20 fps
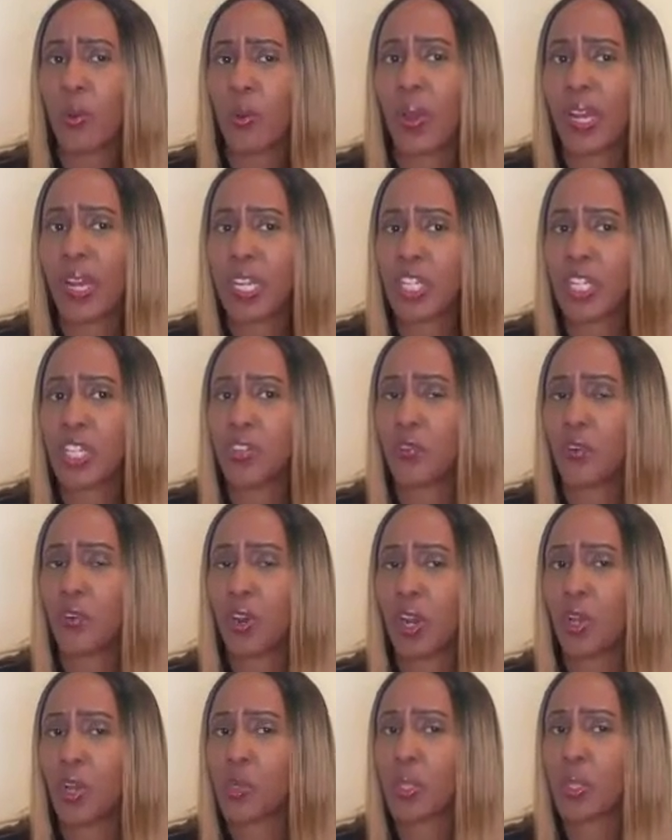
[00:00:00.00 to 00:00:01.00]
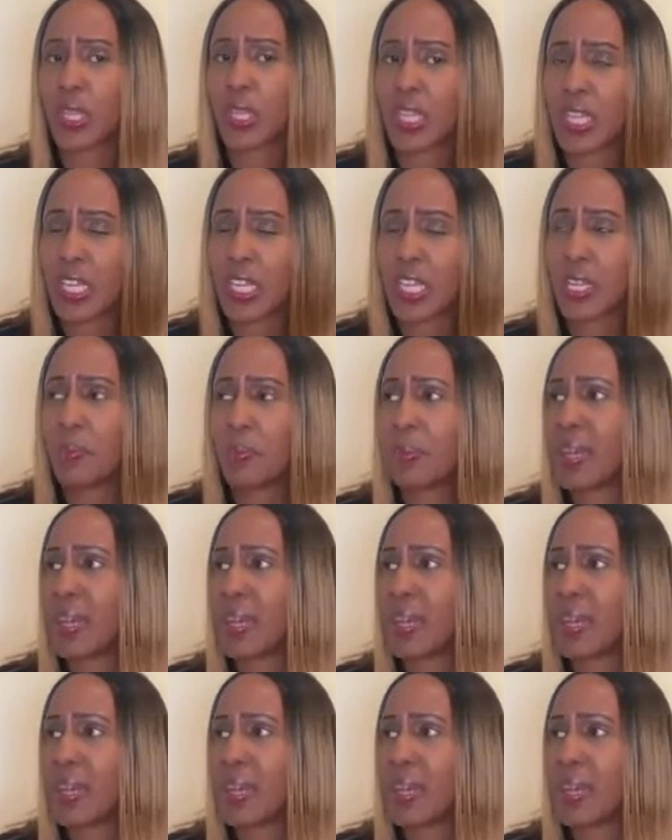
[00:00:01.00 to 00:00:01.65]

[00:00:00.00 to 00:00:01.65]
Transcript: Why did she fall out with him?